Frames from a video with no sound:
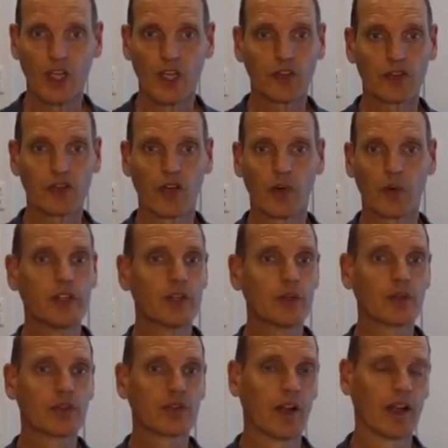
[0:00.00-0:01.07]
so we
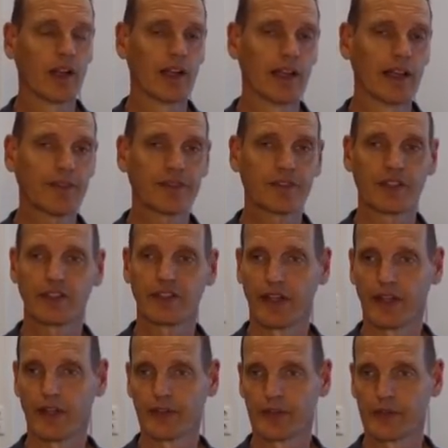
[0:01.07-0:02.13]
use the
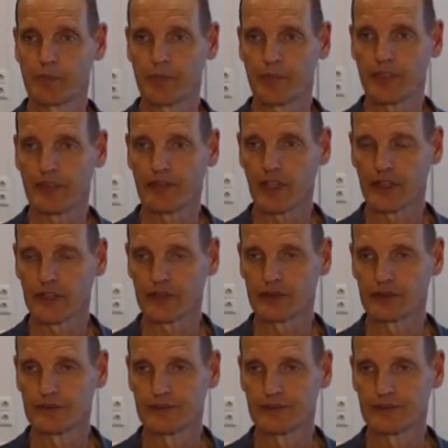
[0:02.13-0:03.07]
left-tailed p-value.